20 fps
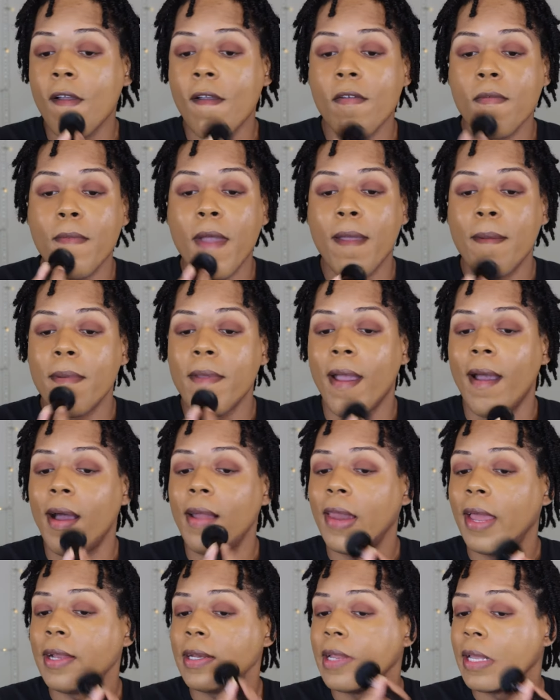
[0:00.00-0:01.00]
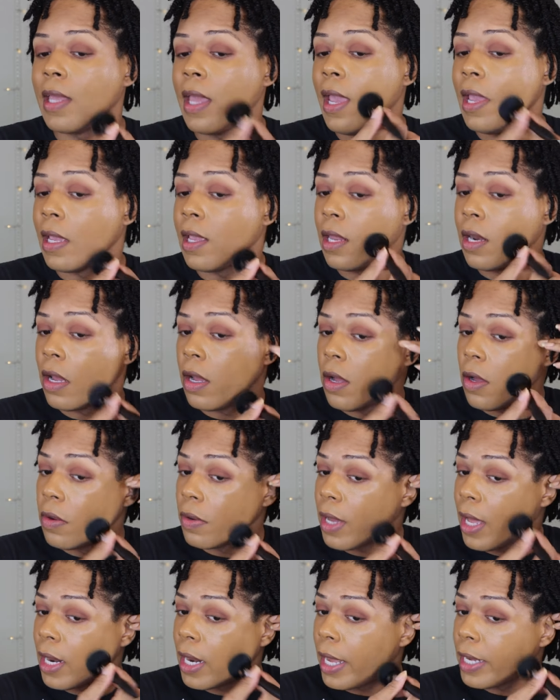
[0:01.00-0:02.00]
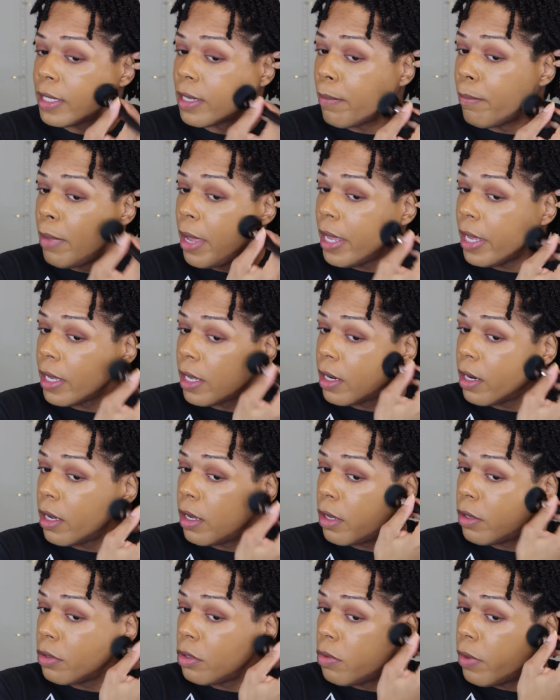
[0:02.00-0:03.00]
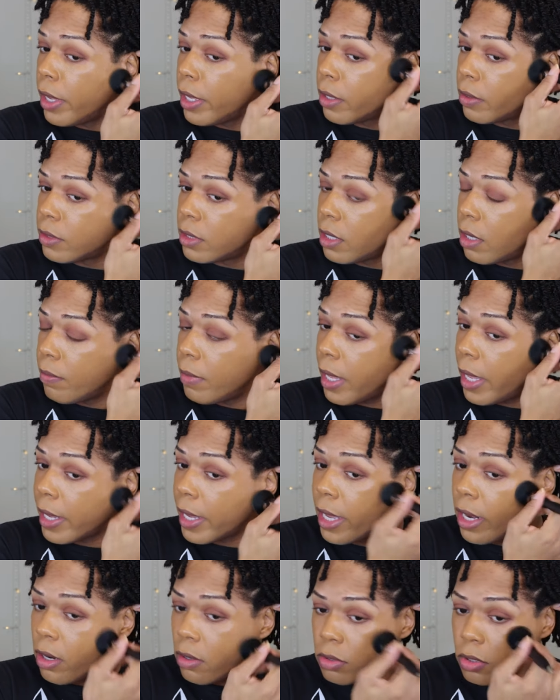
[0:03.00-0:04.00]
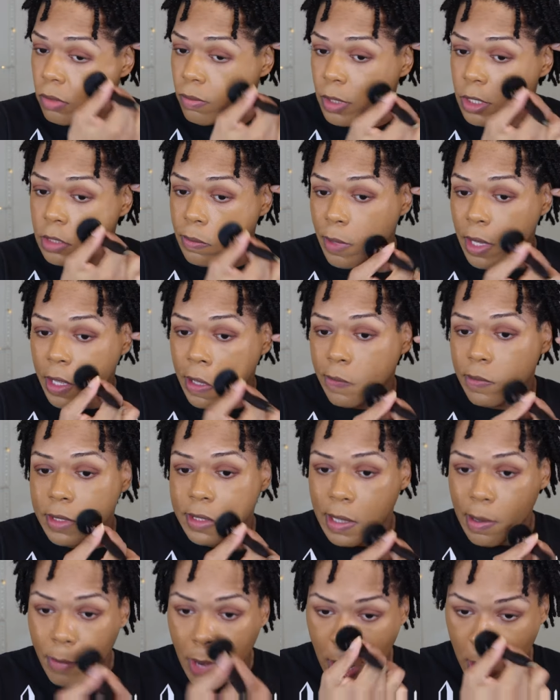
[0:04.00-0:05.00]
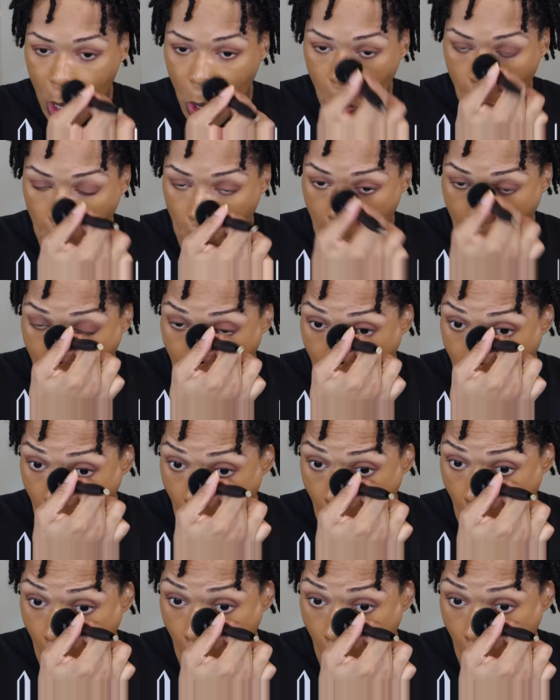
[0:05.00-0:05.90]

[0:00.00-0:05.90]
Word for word: Cause baby, I like to cake it on. I like to bake it on. You ain't gonna tell me I got on too much makeup cause I'm not gonna care.